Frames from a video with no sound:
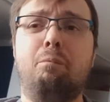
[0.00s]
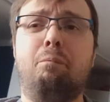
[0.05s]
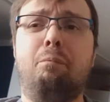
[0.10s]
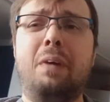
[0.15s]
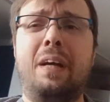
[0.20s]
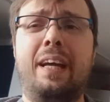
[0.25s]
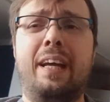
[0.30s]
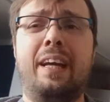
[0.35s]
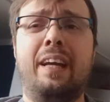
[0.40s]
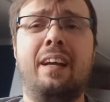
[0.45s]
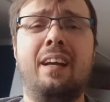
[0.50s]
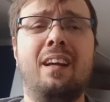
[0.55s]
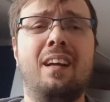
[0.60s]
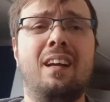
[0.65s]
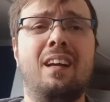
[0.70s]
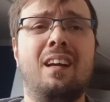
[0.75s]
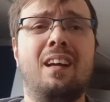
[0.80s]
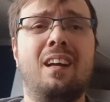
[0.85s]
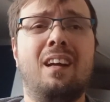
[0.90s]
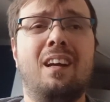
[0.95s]
be
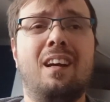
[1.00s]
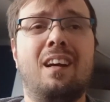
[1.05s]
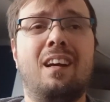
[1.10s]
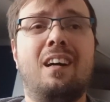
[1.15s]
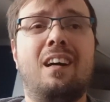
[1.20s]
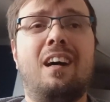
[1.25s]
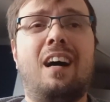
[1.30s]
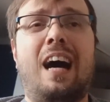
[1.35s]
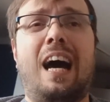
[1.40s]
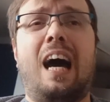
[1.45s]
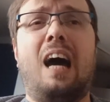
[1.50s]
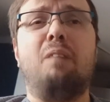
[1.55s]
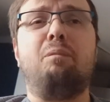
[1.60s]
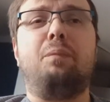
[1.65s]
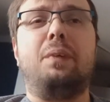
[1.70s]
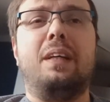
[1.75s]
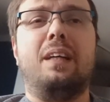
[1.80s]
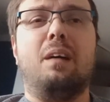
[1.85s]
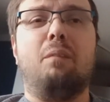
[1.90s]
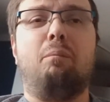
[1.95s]

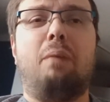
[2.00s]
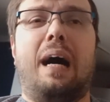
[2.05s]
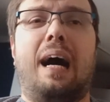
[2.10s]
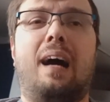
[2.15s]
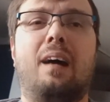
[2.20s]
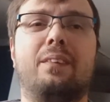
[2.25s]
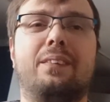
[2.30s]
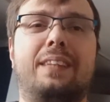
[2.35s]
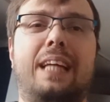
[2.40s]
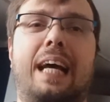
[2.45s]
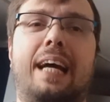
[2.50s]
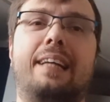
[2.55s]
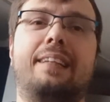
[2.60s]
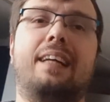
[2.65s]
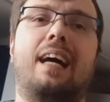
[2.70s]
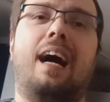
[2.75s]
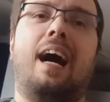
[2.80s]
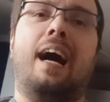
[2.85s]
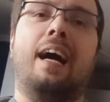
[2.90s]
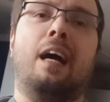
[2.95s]
happy about
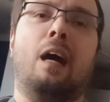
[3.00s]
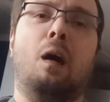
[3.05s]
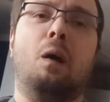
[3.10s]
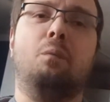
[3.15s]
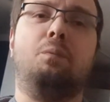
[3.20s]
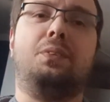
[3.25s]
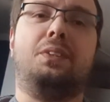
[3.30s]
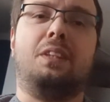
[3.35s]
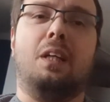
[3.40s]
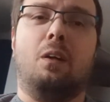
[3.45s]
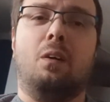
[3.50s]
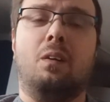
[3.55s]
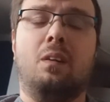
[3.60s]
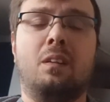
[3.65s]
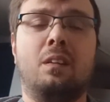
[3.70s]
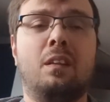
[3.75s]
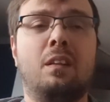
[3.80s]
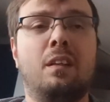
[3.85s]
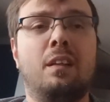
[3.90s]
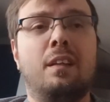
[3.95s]
that. I hope so.
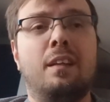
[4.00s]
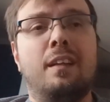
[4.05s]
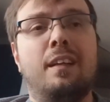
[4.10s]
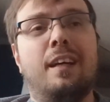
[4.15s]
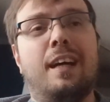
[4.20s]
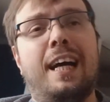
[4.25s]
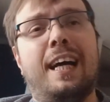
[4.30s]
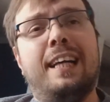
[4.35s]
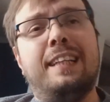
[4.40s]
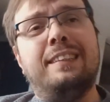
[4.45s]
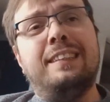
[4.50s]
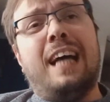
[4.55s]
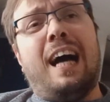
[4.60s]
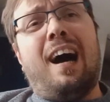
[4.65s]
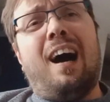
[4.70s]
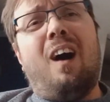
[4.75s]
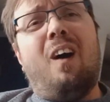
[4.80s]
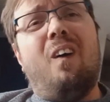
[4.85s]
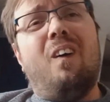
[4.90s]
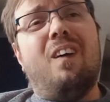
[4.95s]
And
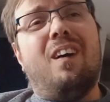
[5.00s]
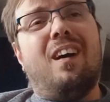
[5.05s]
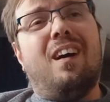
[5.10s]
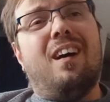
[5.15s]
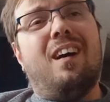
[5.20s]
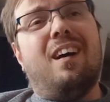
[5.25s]
now,